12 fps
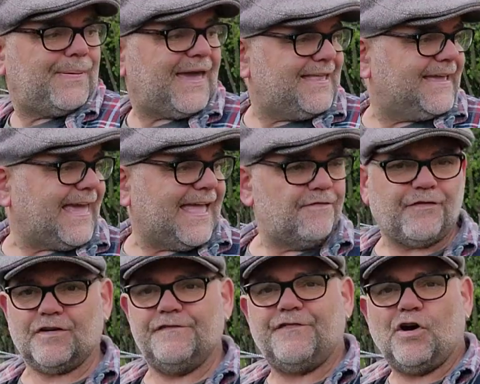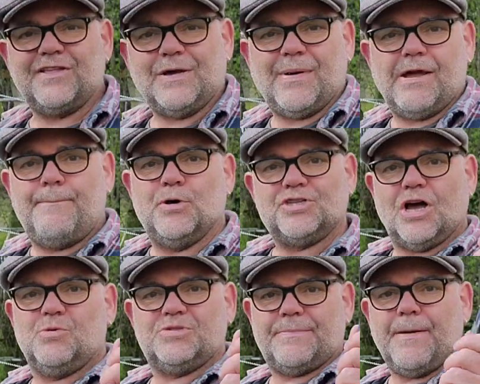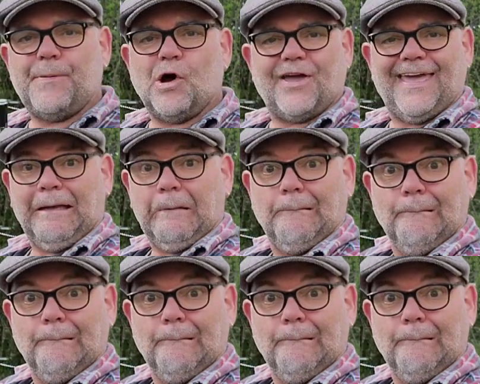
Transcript: pen again, if I can find out where I put it. Oh, it's in my pocket.